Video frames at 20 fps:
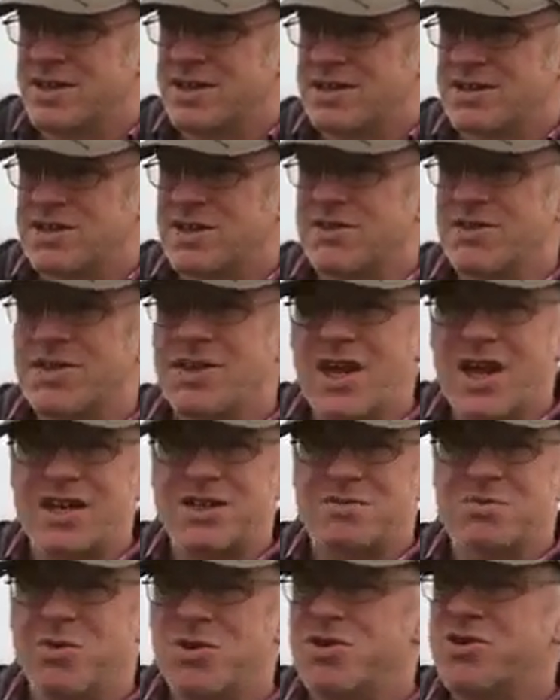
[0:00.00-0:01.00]
So the
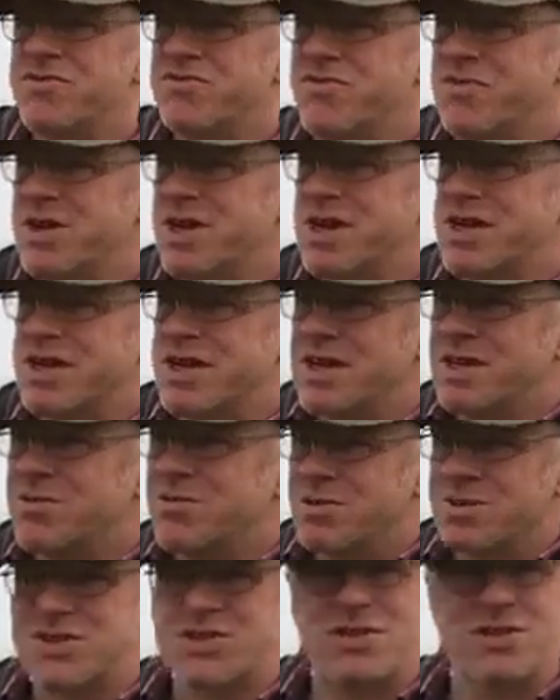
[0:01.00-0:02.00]
next move really
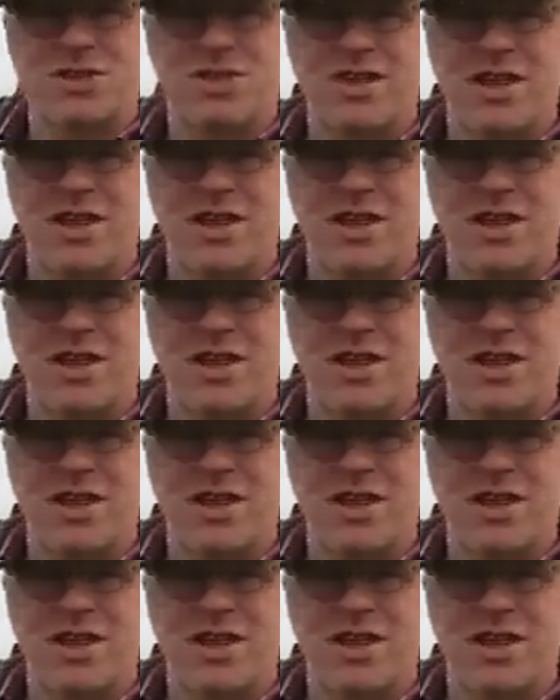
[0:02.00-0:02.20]
was to